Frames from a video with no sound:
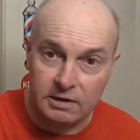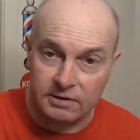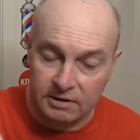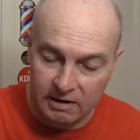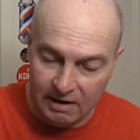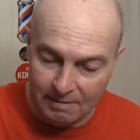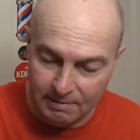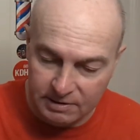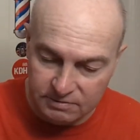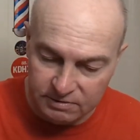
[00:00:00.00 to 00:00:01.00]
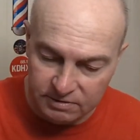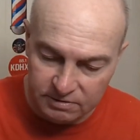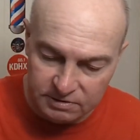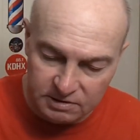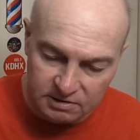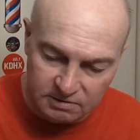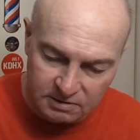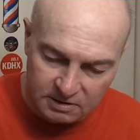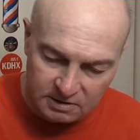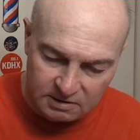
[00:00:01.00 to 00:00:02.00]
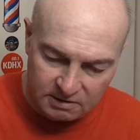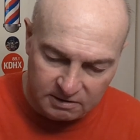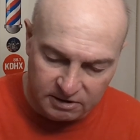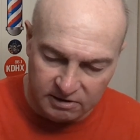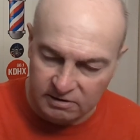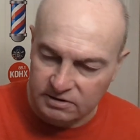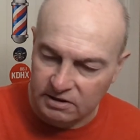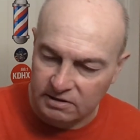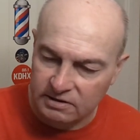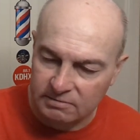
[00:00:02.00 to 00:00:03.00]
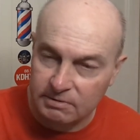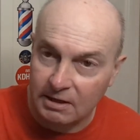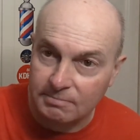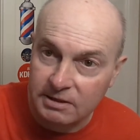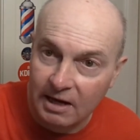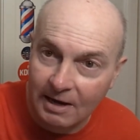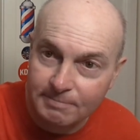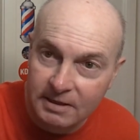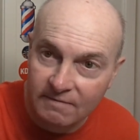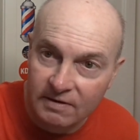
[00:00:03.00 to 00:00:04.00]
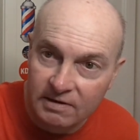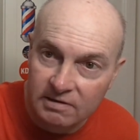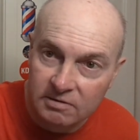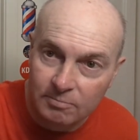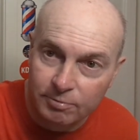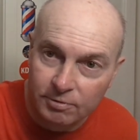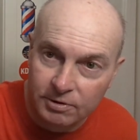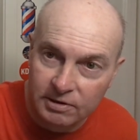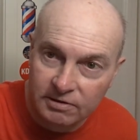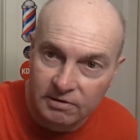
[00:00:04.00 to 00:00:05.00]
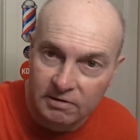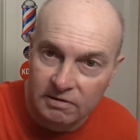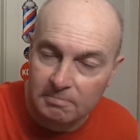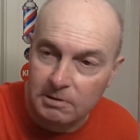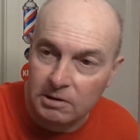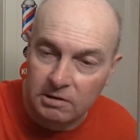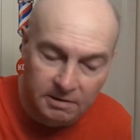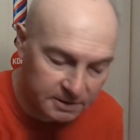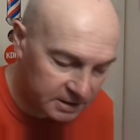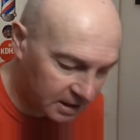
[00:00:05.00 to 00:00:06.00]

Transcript: hey, the cap has one of those little things on it. Sometimes caps have like a little pointy thing in the middle on the